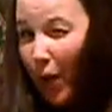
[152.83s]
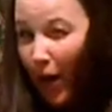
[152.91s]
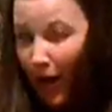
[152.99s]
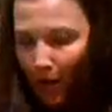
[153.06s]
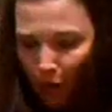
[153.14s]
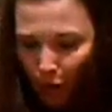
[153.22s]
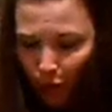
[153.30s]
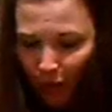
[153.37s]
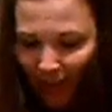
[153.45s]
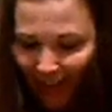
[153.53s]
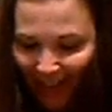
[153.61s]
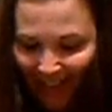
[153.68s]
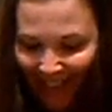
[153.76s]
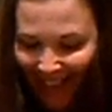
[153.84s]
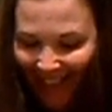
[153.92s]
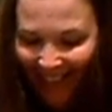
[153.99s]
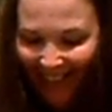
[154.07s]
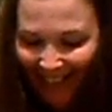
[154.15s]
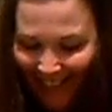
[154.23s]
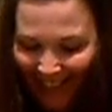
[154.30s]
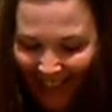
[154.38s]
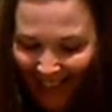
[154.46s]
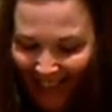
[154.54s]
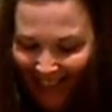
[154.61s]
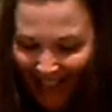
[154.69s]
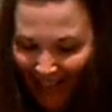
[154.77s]
that's why I'm using
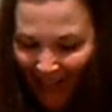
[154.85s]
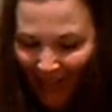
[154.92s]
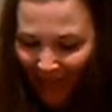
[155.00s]
it.